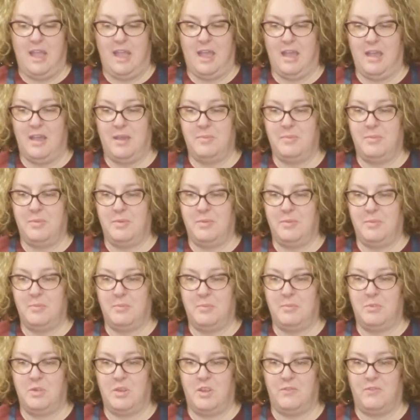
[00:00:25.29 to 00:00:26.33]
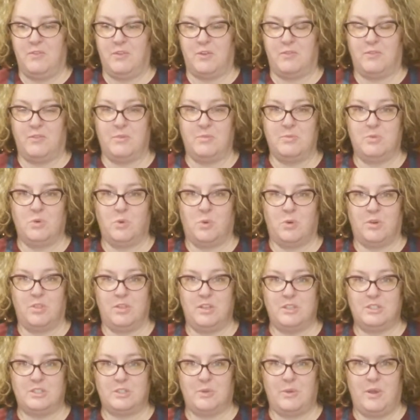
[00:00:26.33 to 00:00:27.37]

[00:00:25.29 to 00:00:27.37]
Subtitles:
If you're from Northeast